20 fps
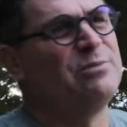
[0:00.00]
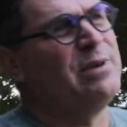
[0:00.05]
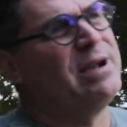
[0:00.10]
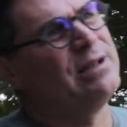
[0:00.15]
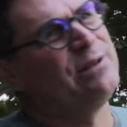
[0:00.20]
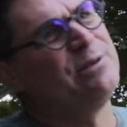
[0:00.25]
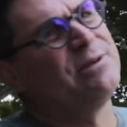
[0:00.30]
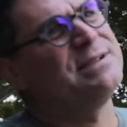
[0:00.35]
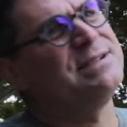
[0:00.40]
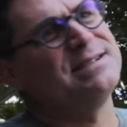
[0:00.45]
way
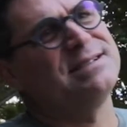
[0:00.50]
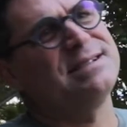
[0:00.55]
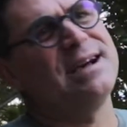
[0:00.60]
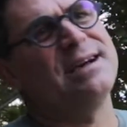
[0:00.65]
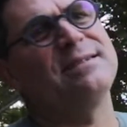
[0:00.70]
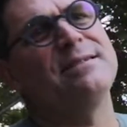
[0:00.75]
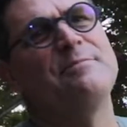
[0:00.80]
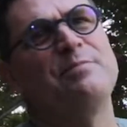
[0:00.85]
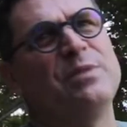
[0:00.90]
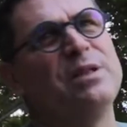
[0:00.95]
it looks is
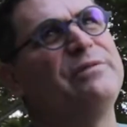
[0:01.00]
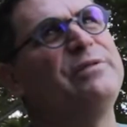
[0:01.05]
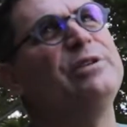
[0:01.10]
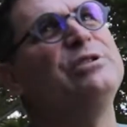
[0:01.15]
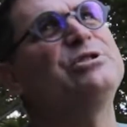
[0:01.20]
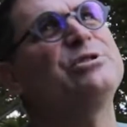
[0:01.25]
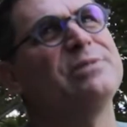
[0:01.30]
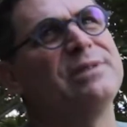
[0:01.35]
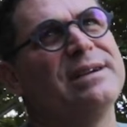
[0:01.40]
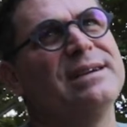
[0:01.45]
that the
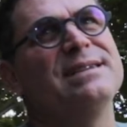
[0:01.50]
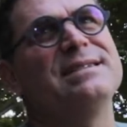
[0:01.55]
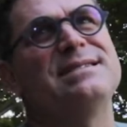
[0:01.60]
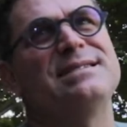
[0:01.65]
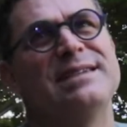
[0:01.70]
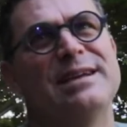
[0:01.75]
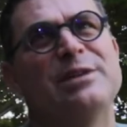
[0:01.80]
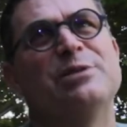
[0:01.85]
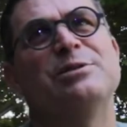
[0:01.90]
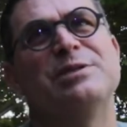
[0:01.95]
future
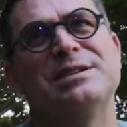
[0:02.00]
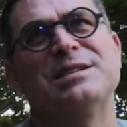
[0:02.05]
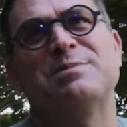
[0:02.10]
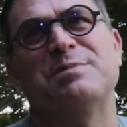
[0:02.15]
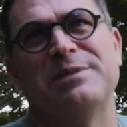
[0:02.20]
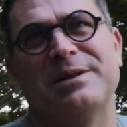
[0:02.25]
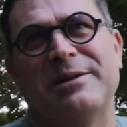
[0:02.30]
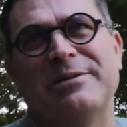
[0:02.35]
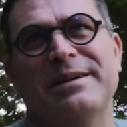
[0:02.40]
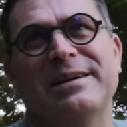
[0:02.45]
is
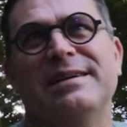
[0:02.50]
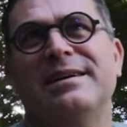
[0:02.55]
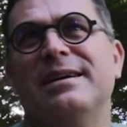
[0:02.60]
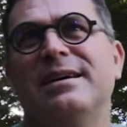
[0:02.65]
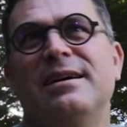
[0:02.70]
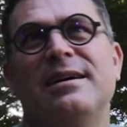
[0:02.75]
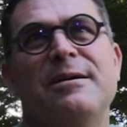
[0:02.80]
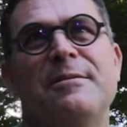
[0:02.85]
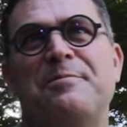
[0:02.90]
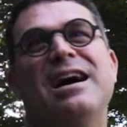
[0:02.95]
interdisciplinary.
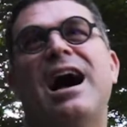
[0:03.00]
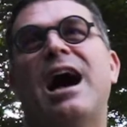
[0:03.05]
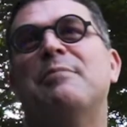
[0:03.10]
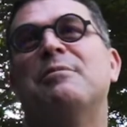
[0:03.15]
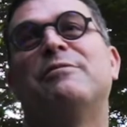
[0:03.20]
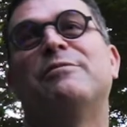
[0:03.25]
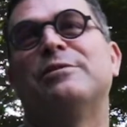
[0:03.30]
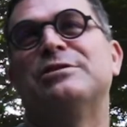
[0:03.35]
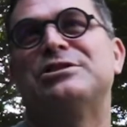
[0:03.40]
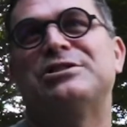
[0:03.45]
I'm
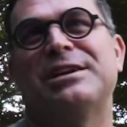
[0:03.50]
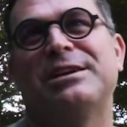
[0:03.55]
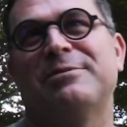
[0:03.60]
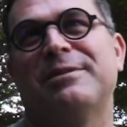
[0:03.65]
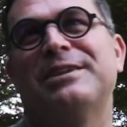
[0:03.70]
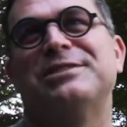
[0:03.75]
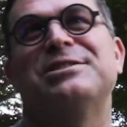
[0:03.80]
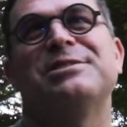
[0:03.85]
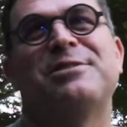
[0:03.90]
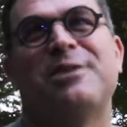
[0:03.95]
a
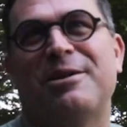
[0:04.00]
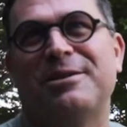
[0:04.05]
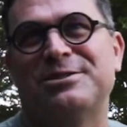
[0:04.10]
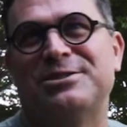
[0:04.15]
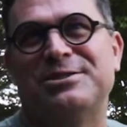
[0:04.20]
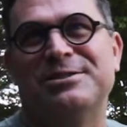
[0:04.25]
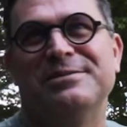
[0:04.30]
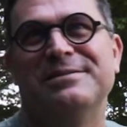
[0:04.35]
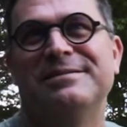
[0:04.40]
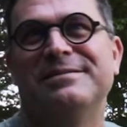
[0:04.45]
first-generation college
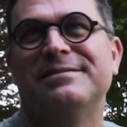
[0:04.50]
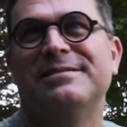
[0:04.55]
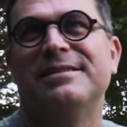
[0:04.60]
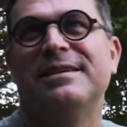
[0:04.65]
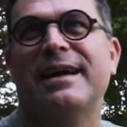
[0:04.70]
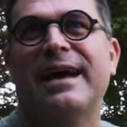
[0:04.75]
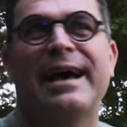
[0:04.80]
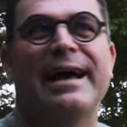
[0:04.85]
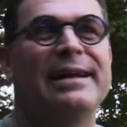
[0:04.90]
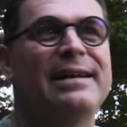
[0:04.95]
student,
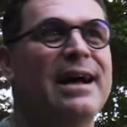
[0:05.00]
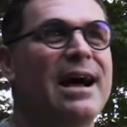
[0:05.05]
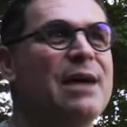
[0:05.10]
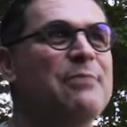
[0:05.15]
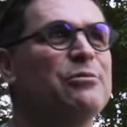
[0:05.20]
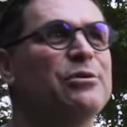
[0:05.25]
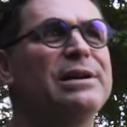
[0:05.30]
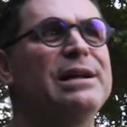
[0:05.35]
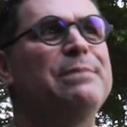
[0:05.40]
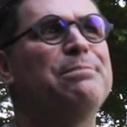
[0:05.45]
and
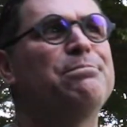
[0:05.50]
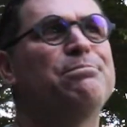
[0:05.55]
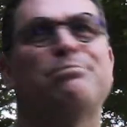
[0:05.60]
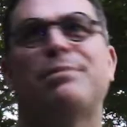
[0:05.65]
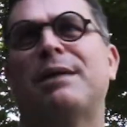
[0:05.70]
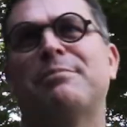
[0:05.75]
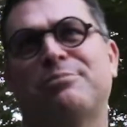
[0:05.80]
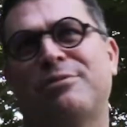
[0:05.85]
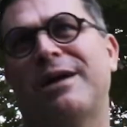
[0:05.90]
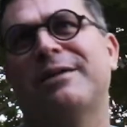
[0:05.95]
I'm
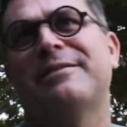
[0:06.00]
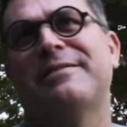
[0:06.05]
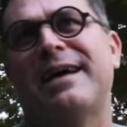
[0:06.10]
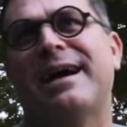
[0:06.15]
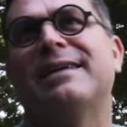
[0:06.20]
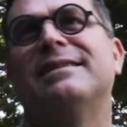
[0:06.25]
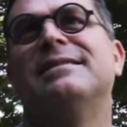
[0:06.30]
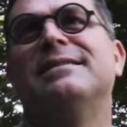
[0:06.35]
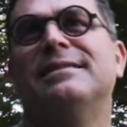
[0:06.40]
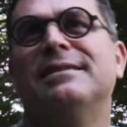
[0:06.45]
proud of
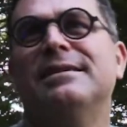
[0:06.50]
that.